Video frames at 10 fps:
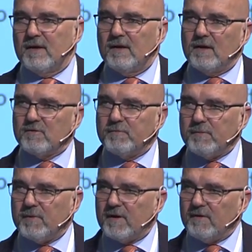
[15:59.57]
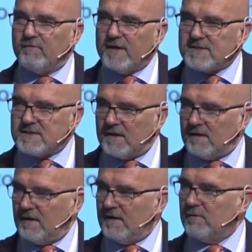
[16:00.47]
a lot of people are
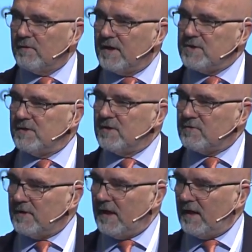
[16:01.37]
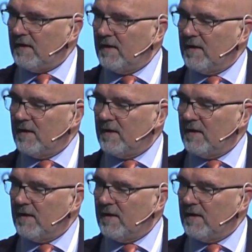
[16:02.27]
investing in education and training.